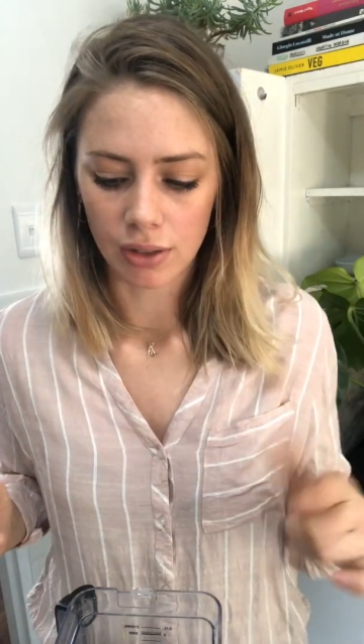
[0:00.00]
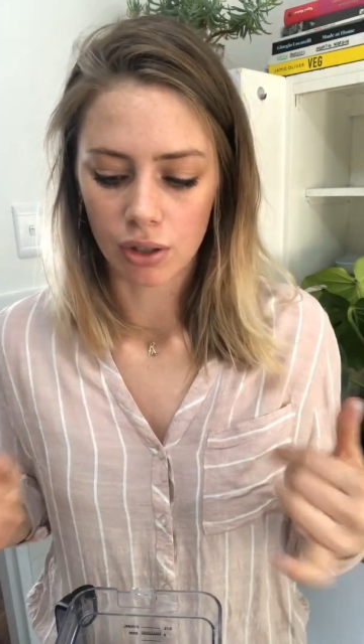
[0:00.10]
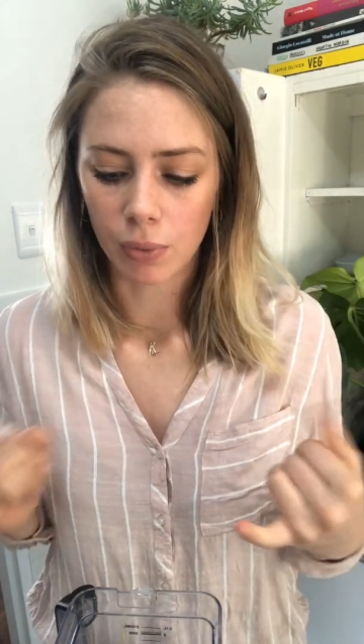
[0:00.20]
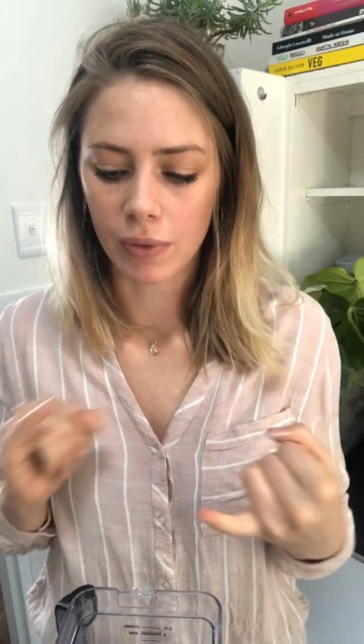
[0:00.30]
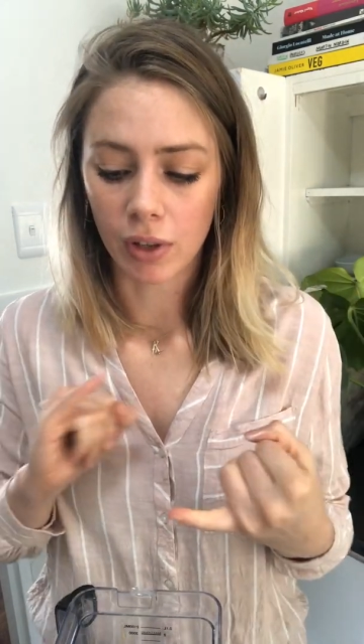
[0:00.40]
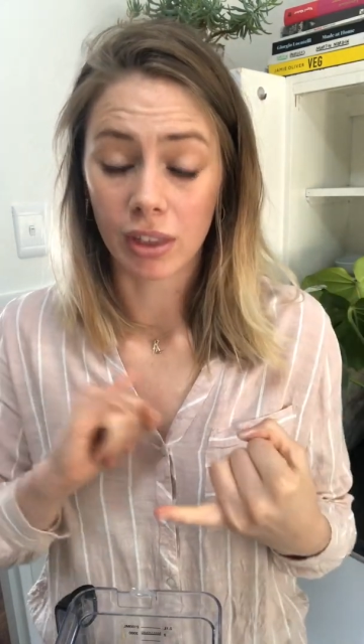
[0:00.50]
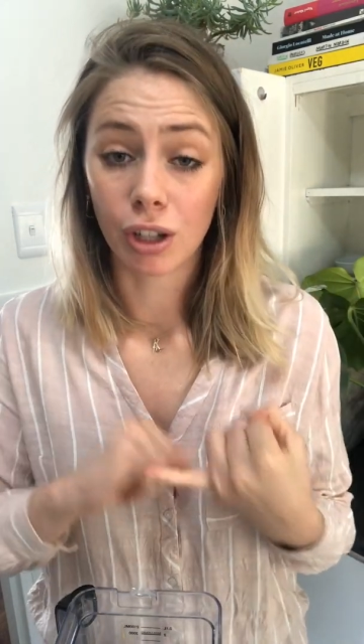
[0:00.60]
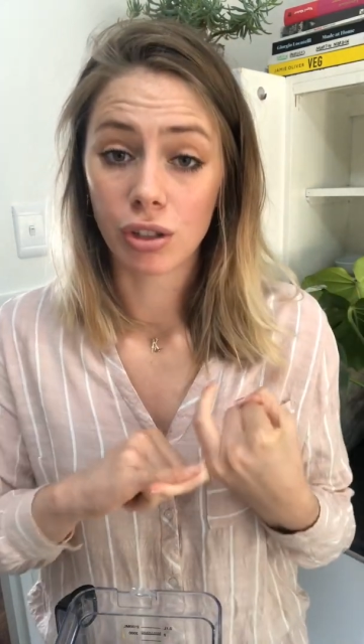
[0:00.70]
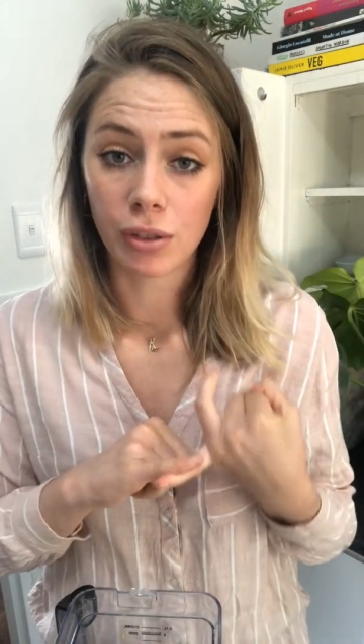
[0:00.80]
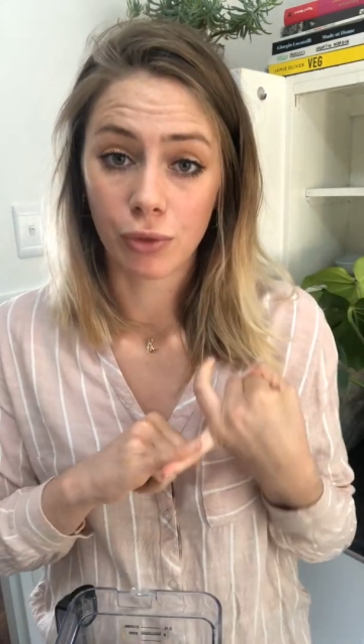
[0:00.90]
So we've got the
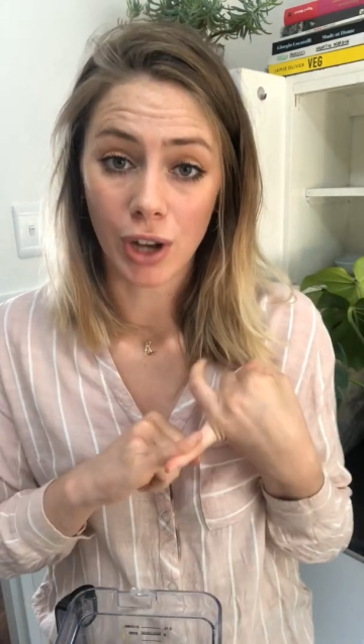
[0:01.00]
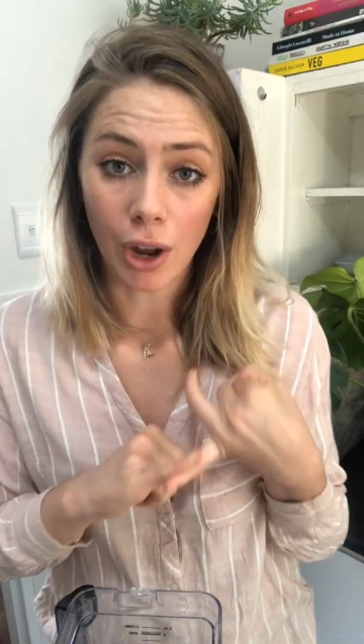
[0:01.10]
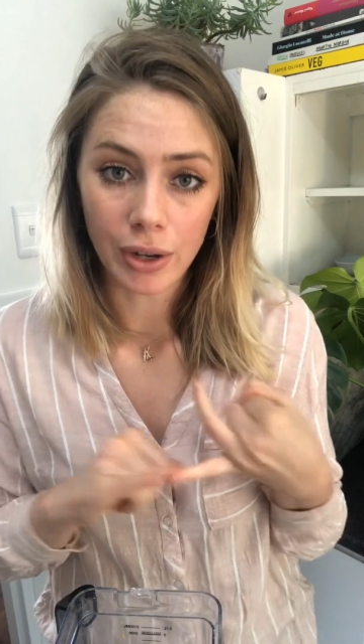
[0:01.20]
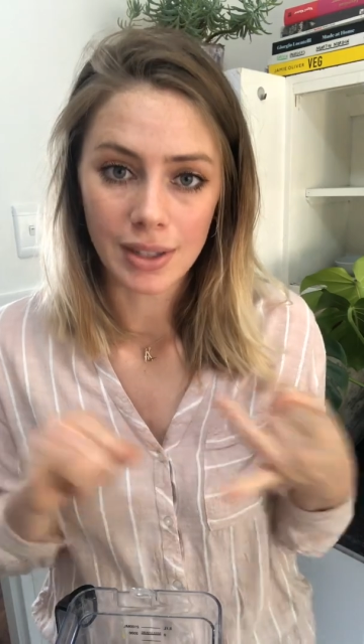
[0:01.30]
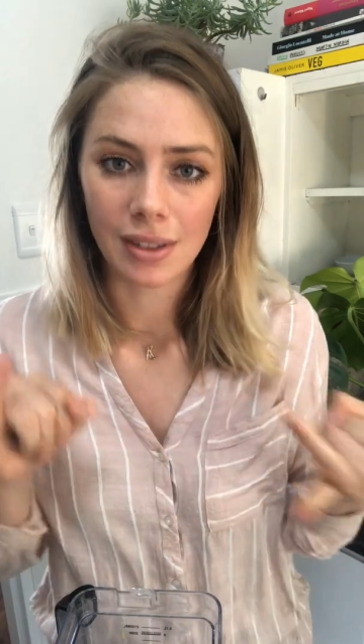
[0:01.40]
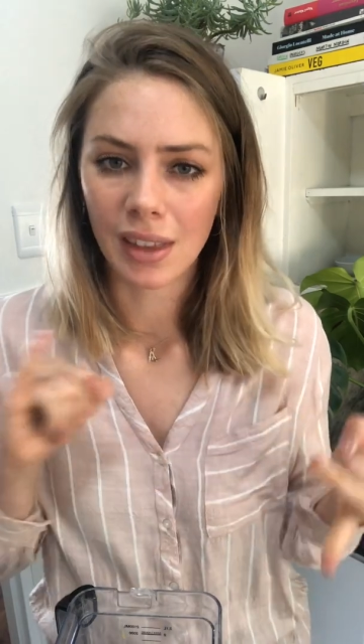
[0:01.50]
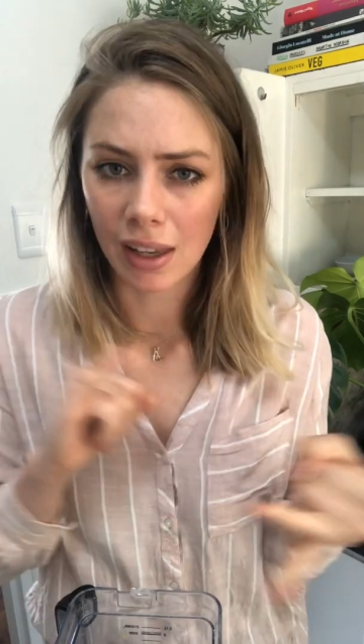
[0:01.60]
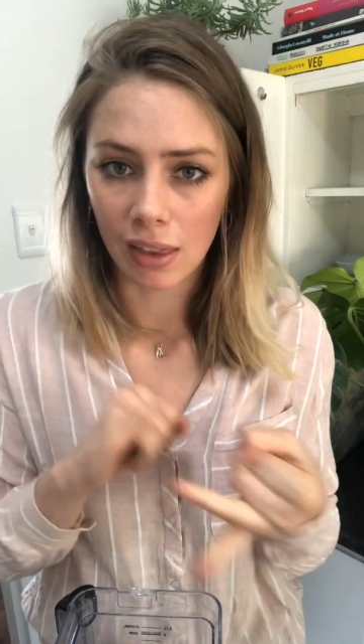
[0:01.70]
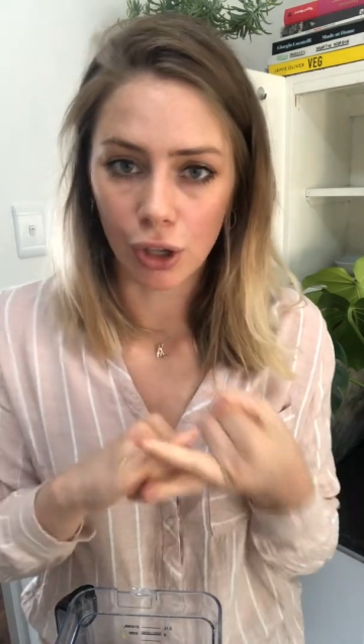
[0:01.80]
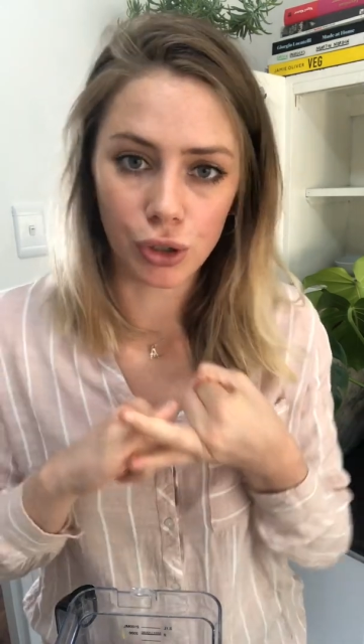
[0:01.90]
gluten-free oats and then
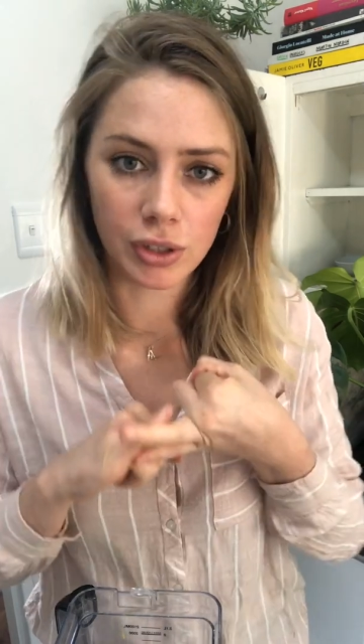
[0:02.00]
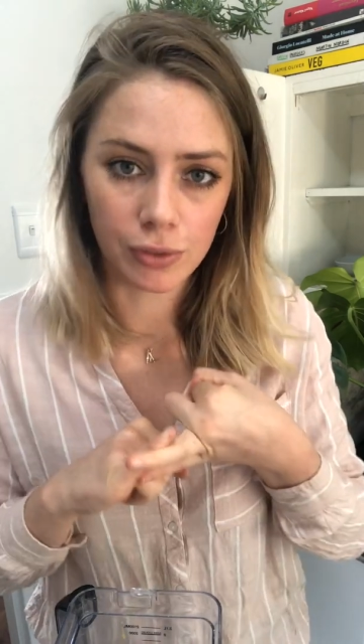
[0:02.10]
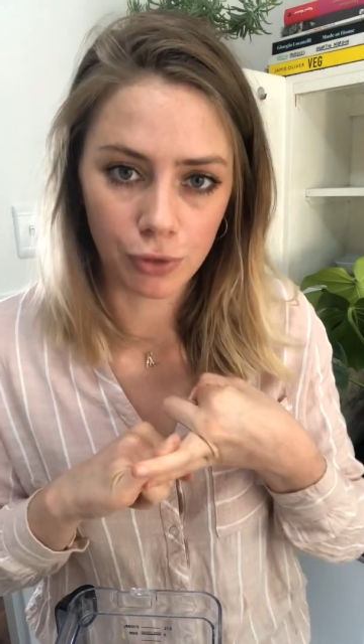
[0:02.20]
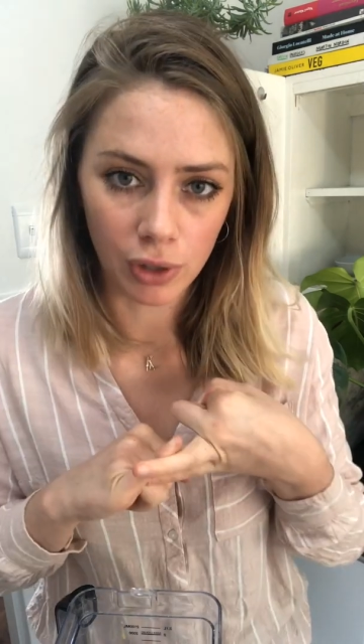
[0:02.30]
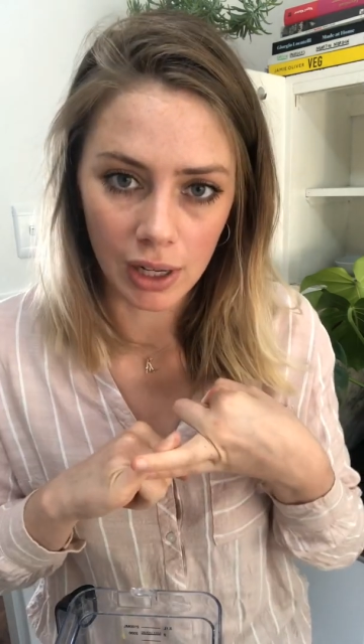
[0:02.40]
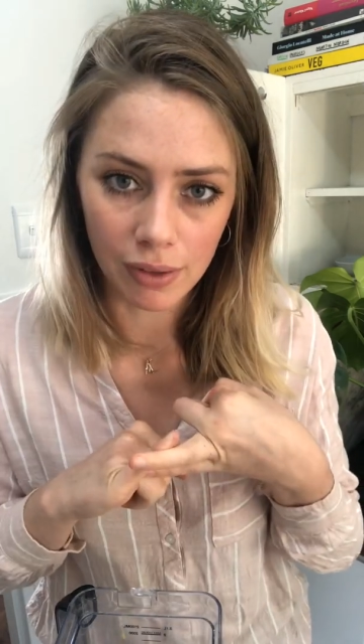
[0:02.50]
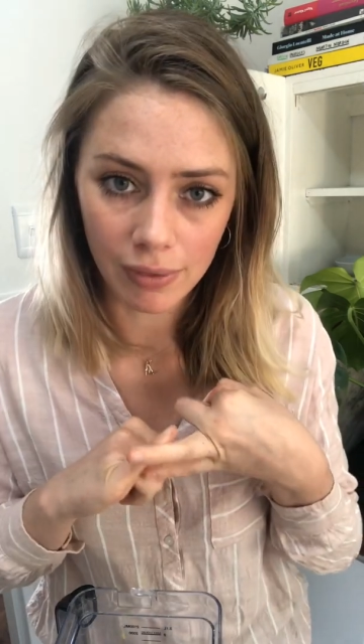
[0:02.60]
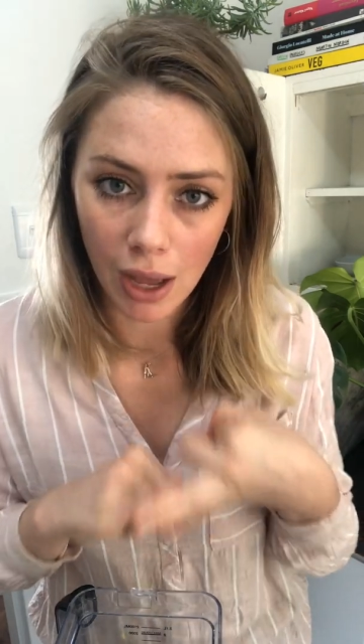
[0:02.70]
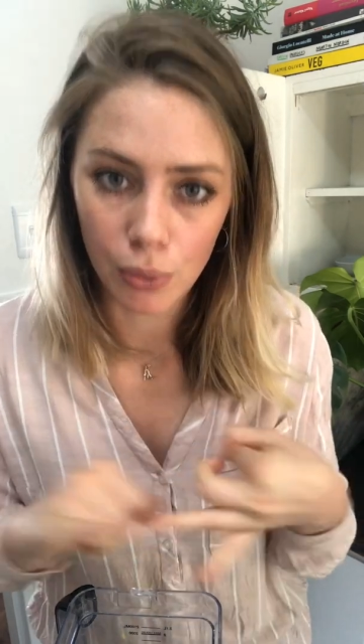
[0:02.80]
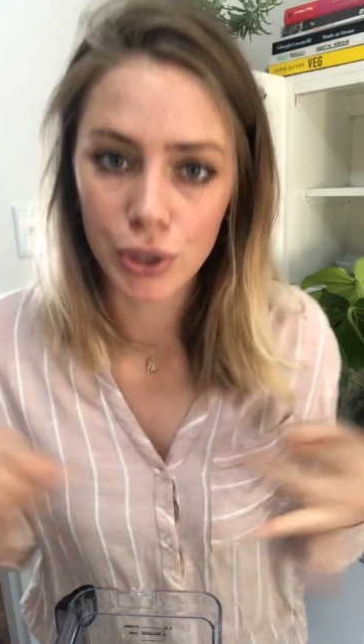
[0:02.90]
the gluten-free flour.